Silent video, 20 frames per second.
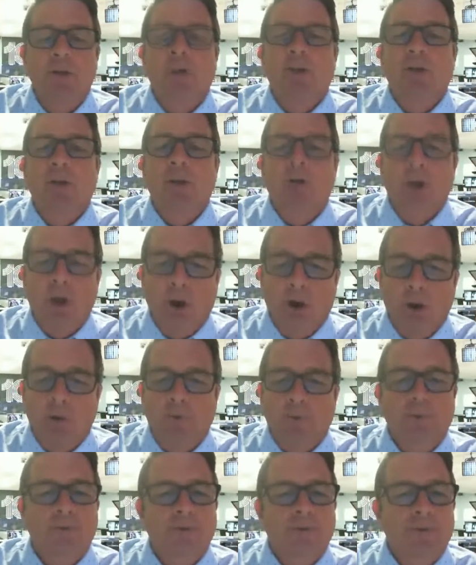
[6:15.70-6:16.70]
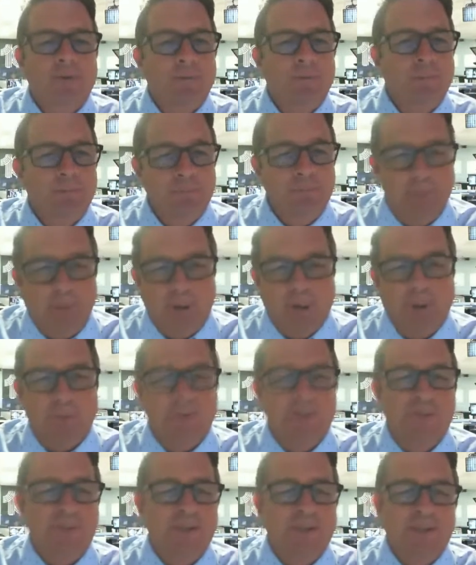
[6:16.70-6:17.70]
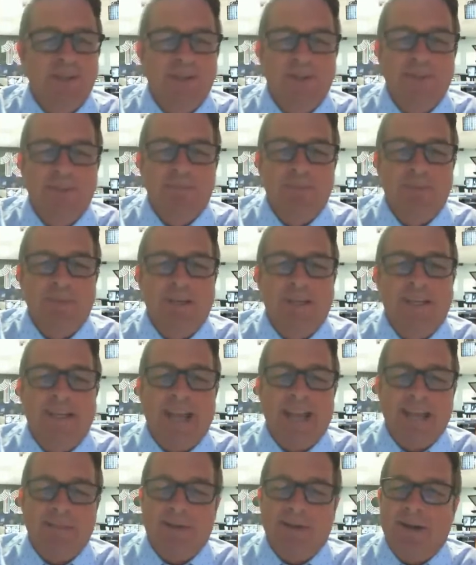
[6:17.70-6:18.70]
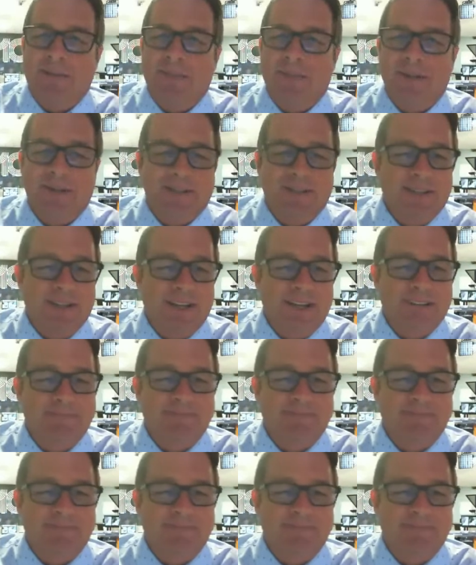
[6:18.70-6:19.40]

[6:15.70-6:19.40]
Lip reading: go Bolts. Big game out there tonight.